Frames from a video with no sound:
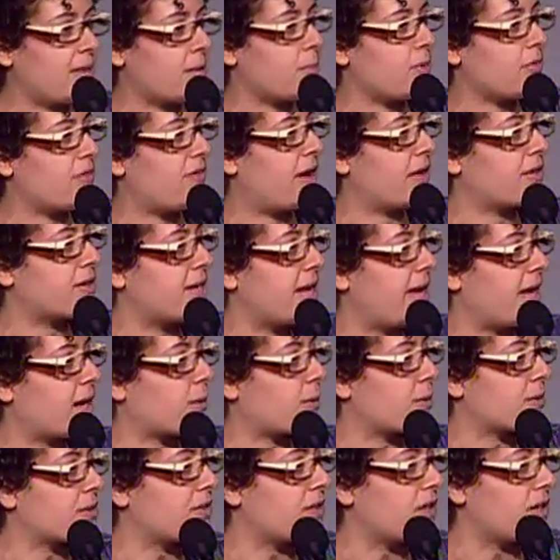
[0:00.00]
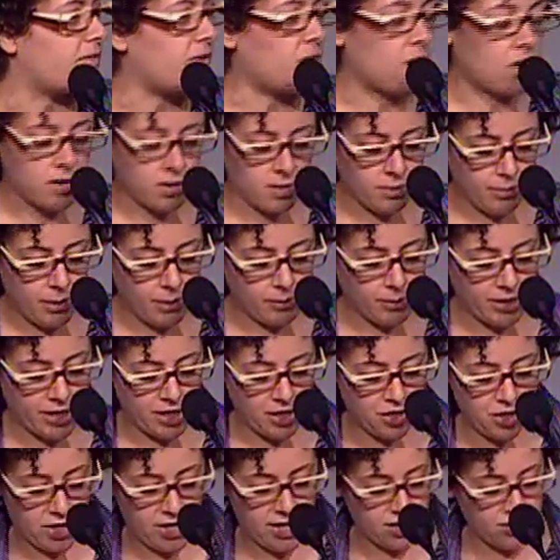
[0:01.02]
profound inadequacy of our public
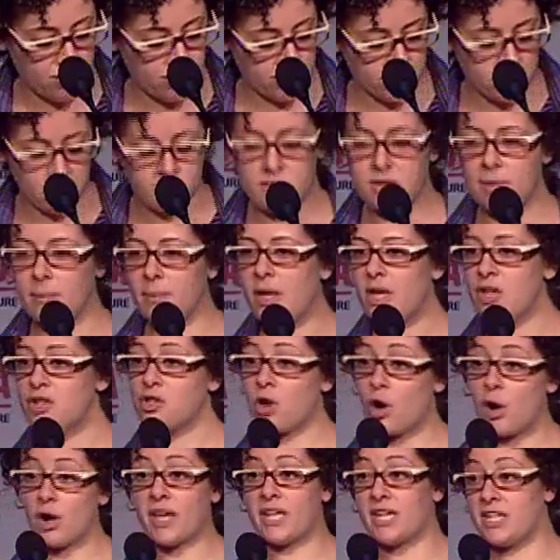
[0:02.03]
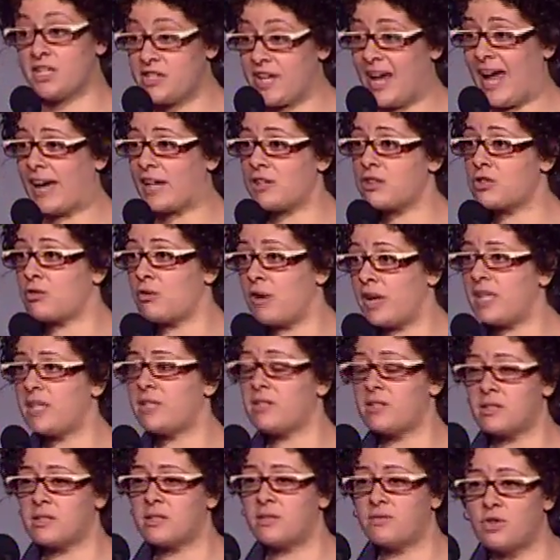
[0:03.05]
education system? Targeted tax
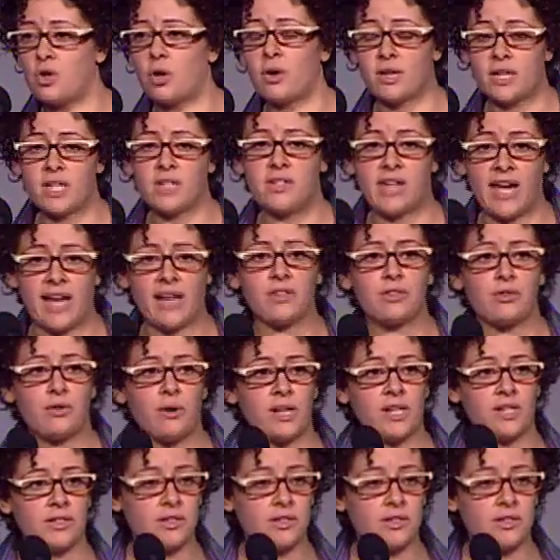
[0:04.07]
credits as if targeted tax credits